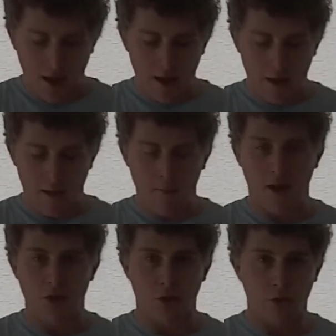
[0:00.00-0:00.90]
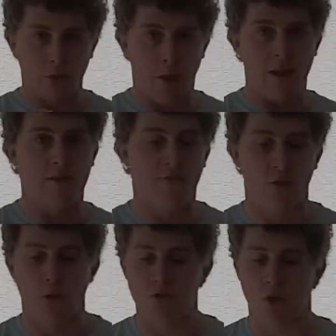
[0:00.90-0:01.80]
And you can also edit
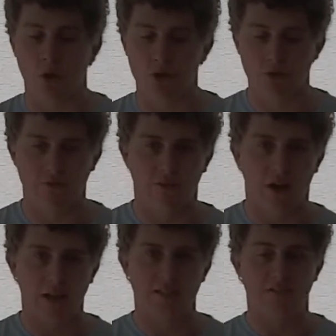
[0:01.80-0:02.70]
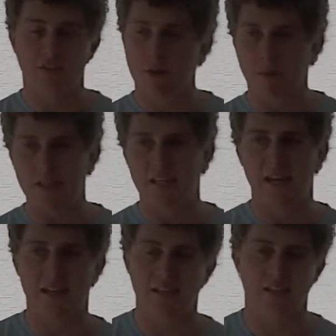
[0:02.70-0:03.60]
photos on your device. It's very basic
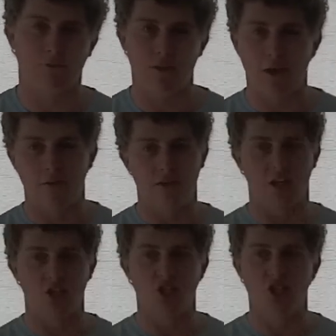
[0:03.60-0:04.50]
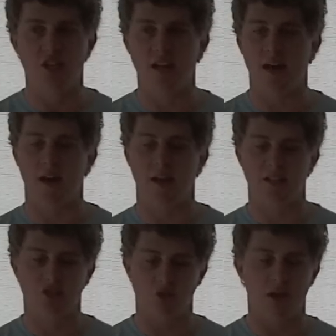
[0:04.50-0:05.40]
editing. It's like red eye reduction,
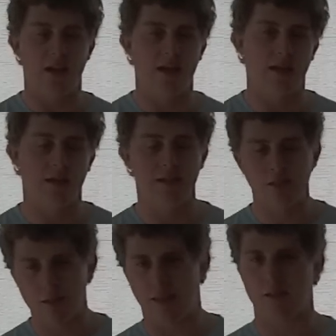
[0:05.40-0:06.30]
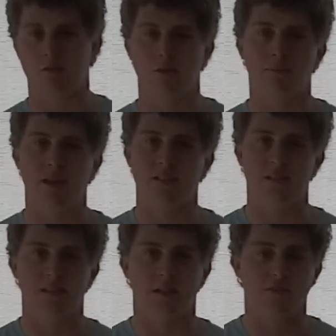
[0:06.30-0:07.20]
straightening, that sort of
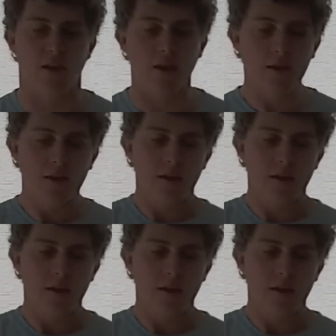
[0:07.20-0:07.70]
basic stuff, yeah.